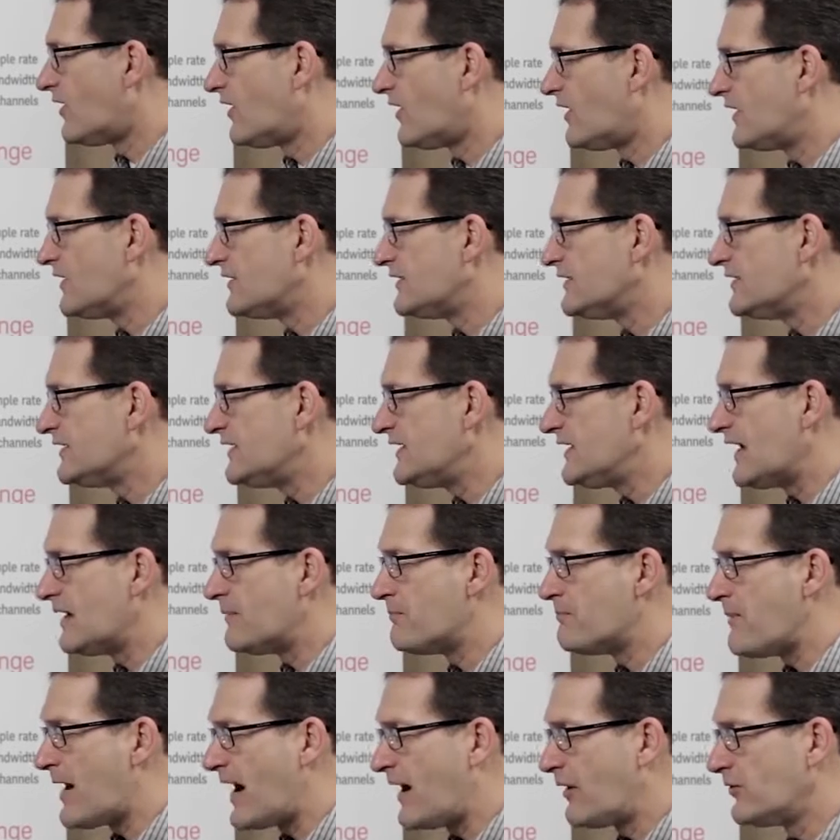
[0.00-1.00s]
on the
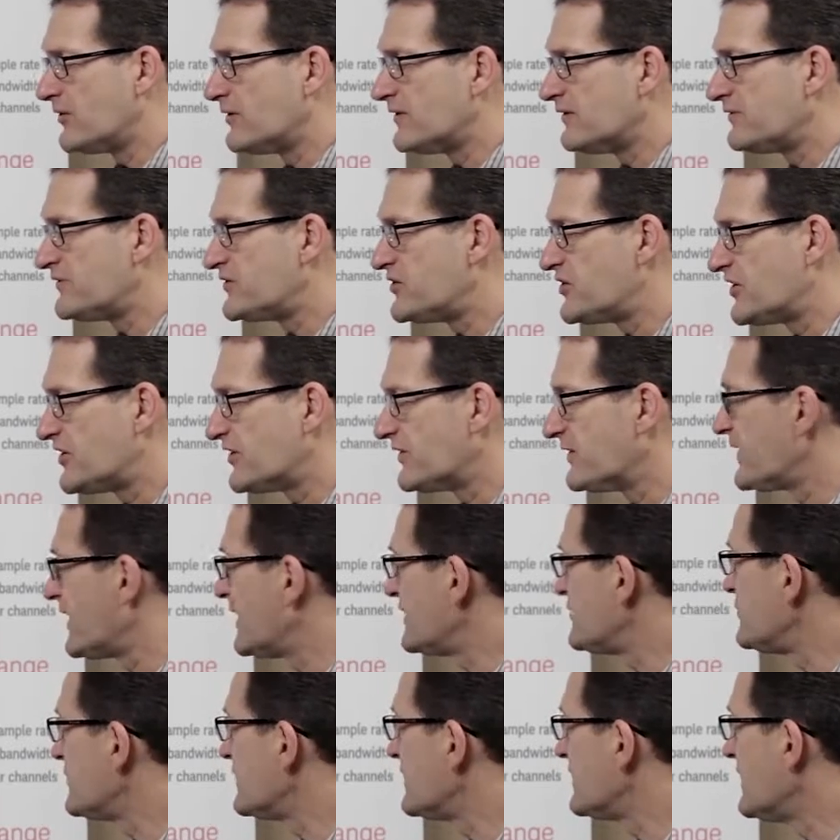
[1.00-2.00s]
amount of jitter
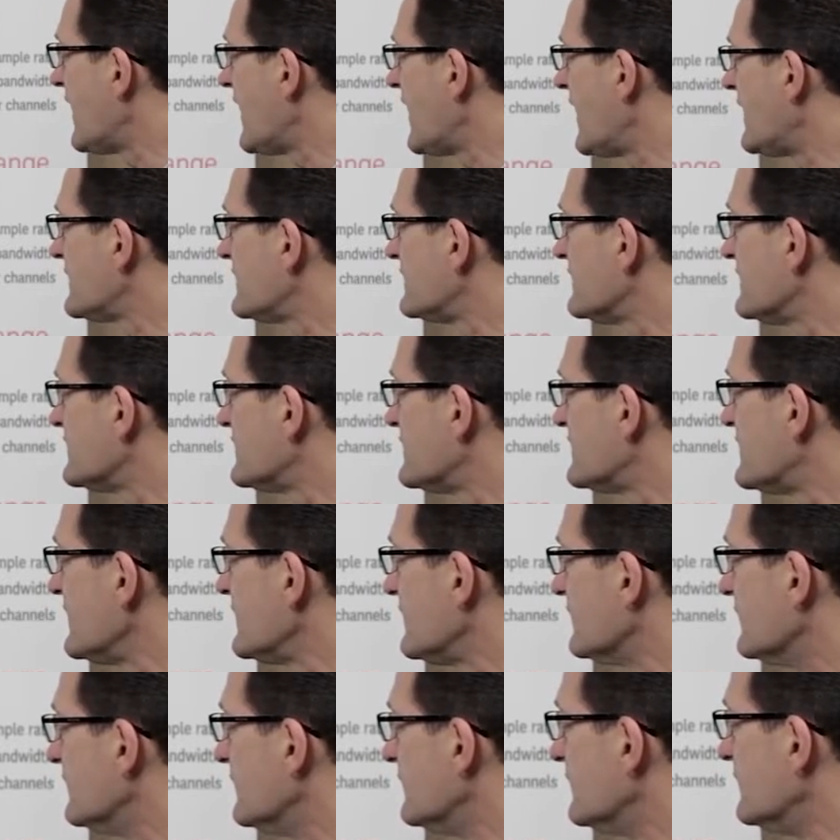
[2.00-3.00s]
that you can add to the
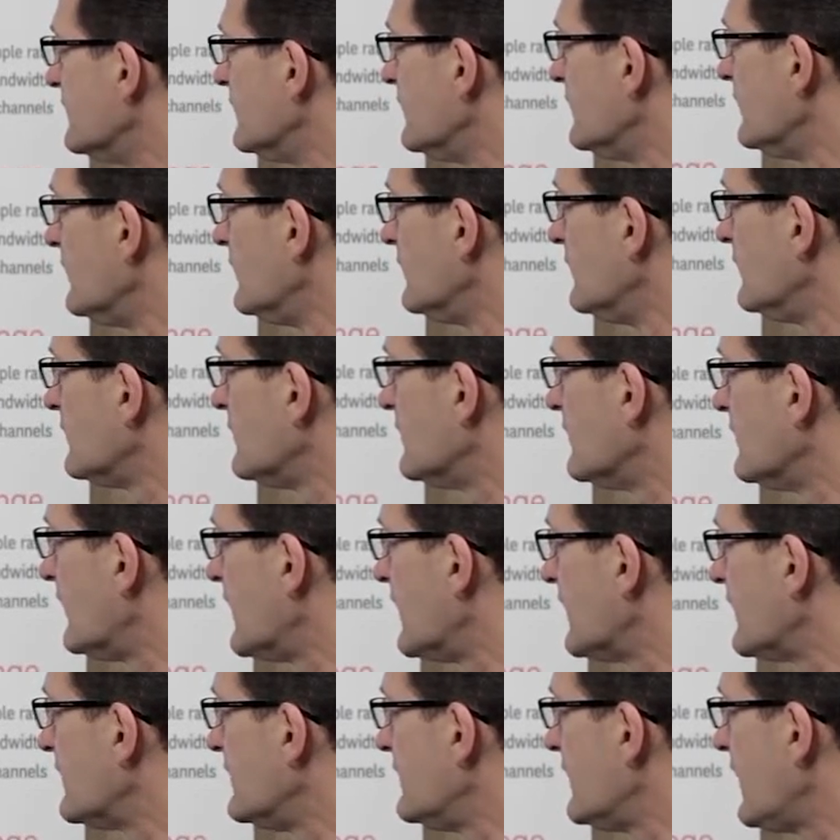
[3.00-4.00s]
signal. So
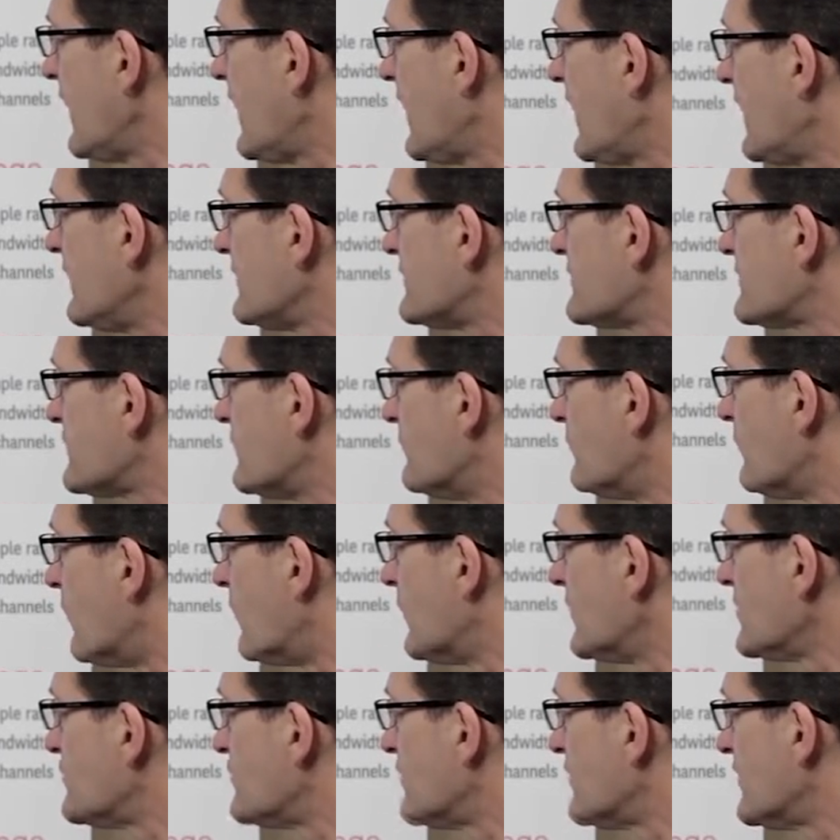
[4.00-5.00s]
I can add some
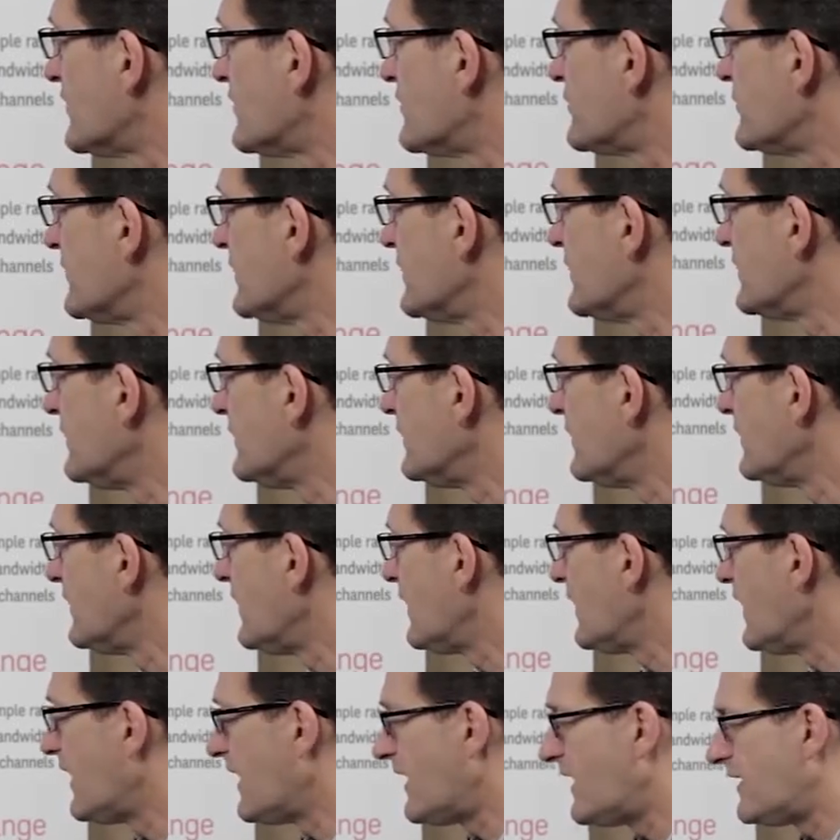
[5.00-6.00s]
more jitter to it
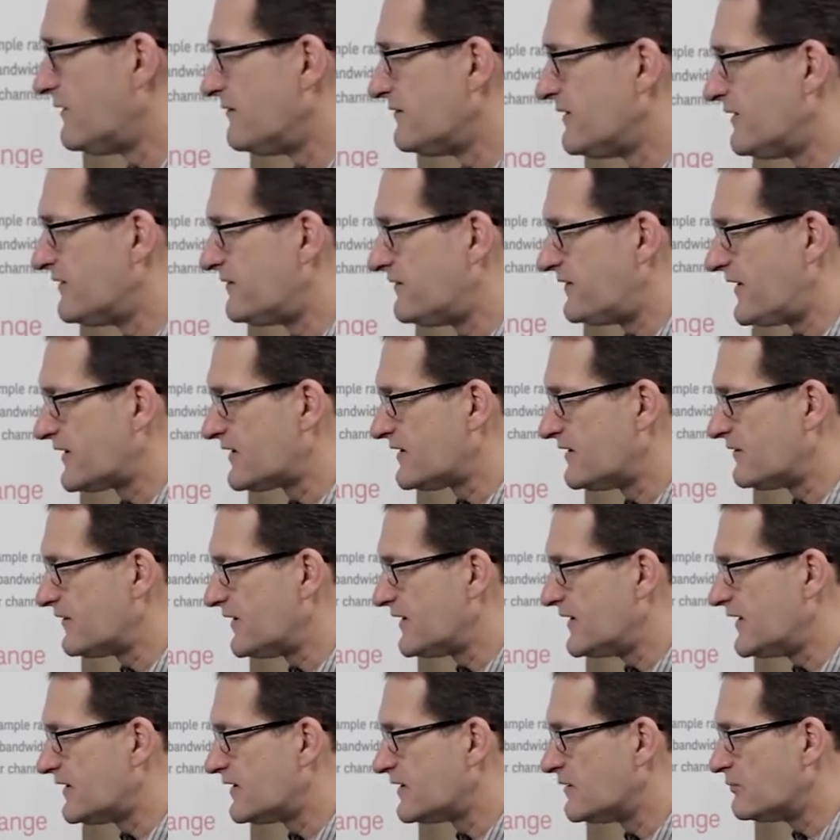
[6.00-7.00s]
and
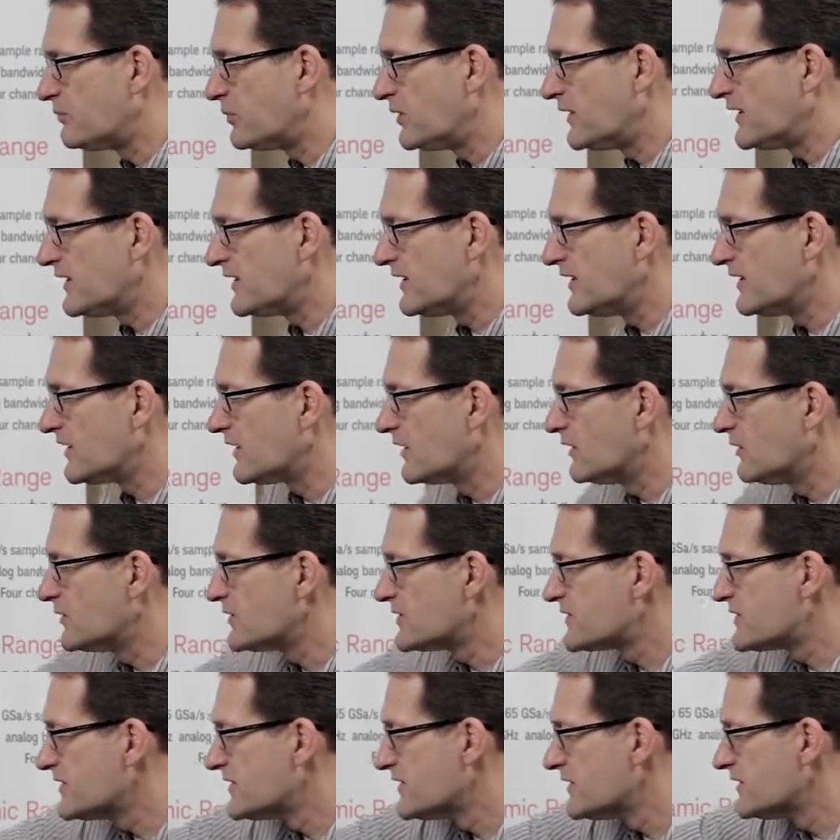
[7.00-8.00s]
effectively completely
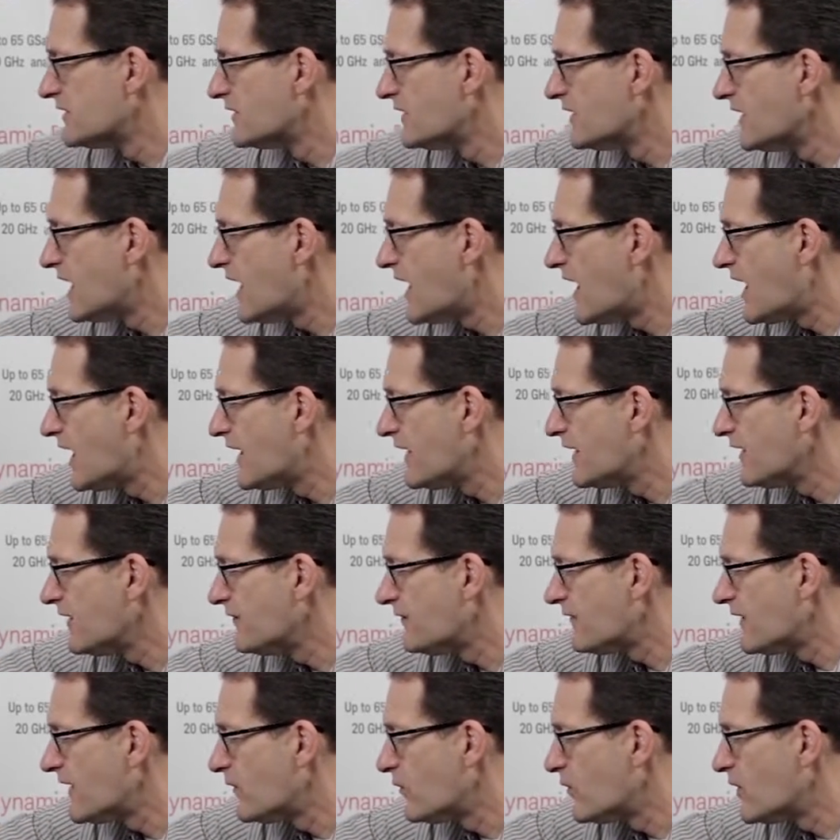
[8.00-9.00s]
close the eye
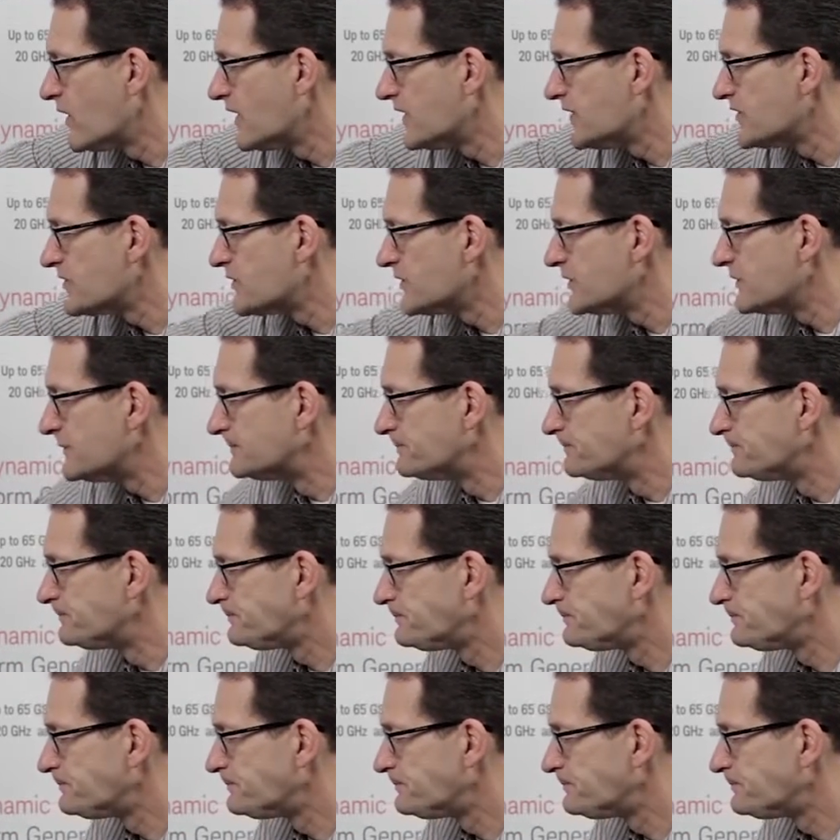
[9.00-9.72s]
if I wanted to.